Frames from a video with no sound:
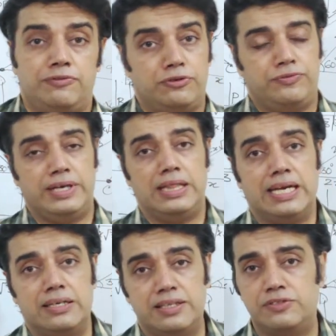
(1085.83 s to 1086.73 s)
If you
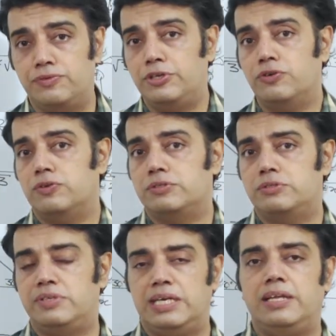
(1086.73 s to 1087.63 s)
feel that this video
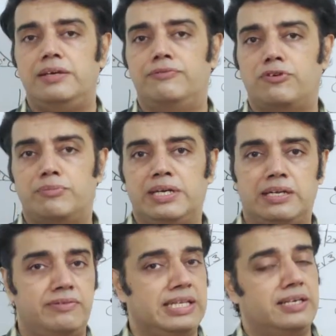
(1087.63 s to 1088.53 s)
was really
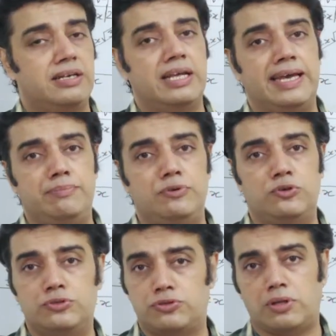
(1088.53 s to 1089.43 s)
informative and it will help
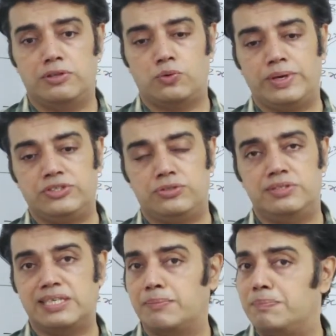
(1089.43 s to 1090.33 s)
you to solve the
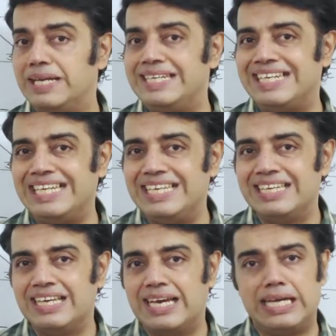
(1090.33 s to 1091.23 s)
questions
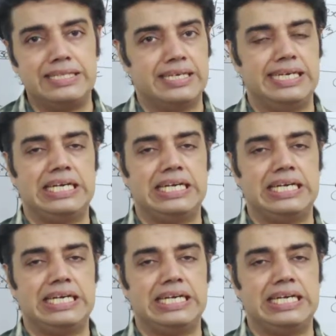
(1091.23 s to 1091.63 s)
completely and